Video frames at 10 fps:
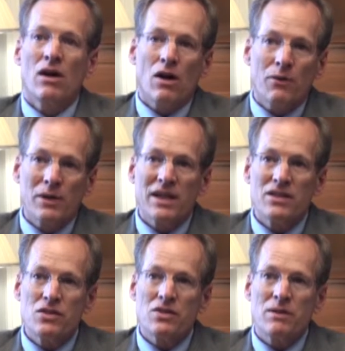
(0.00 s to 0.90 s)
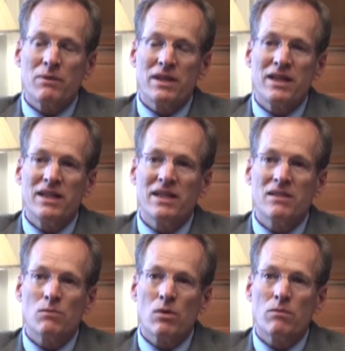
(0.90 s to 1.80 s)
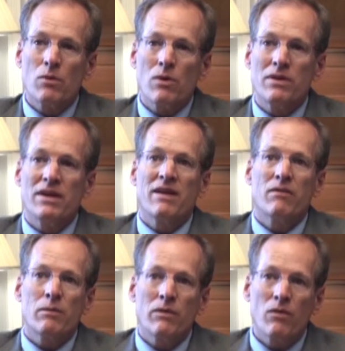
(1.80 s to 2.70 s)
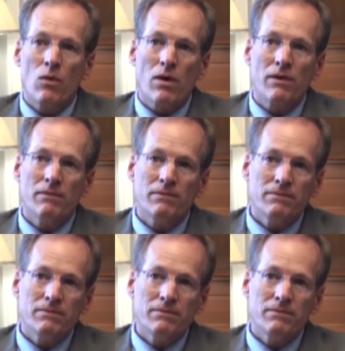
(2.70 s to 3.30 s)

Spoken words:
our relationship with India is more important than ever before.